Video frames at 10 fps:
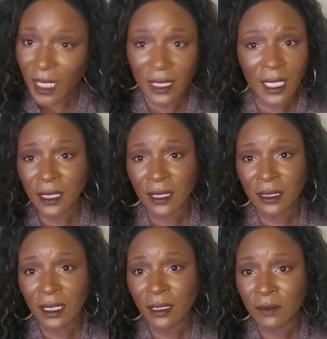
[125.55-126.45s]
And like I
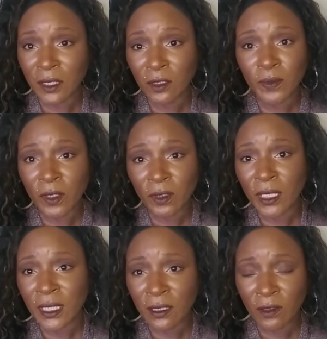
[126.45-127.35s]
said, I'm super
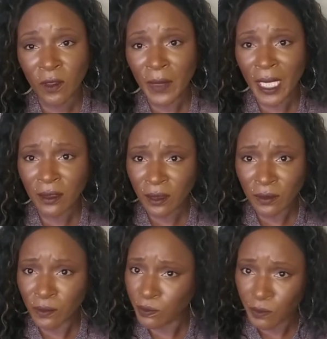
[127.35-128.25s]
oily, so no
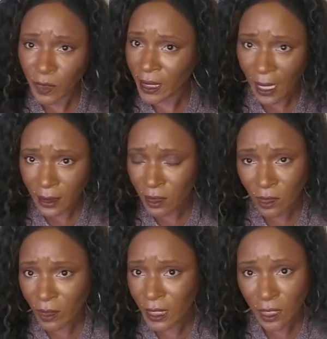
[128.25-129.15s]
matter what I
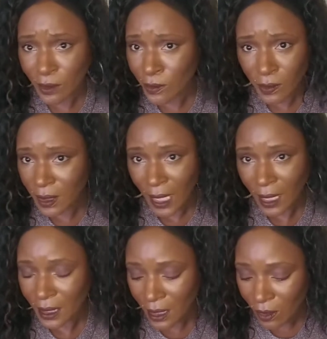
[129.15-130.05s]
do or use,
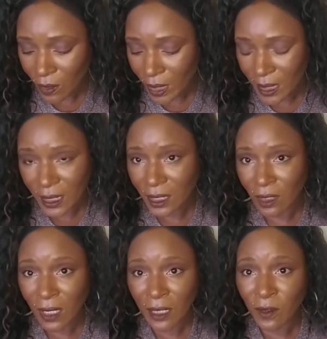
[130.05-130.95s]
I get oily,
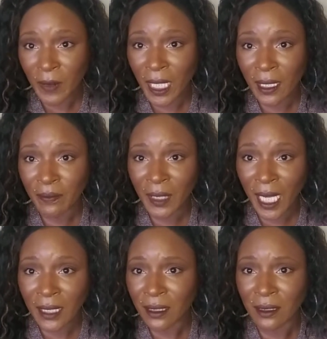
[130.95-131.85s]
so I don't mind
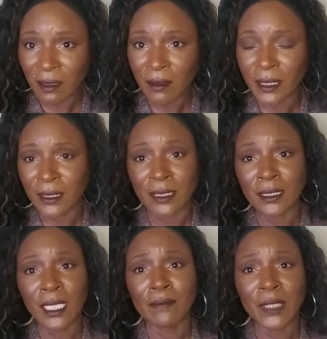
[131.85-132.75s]
blotting as long as it's
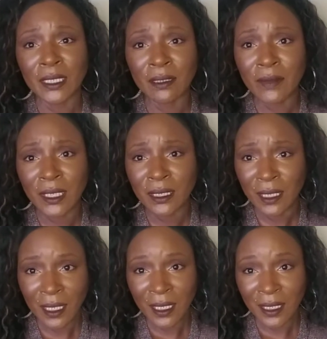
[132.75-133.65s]
not making
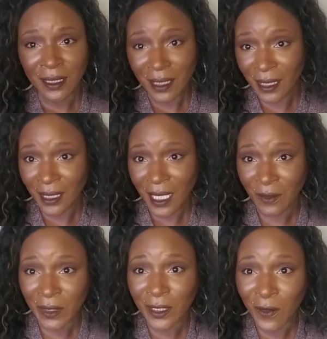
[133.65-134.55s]
me Look
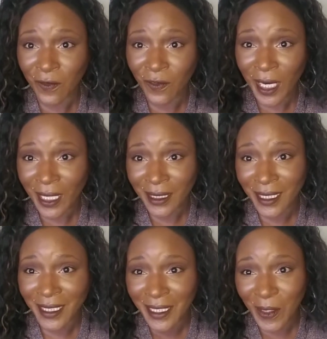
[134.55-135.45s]
like we gonna fry
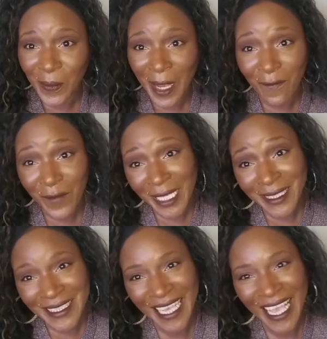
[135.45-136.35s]
chicken on my face.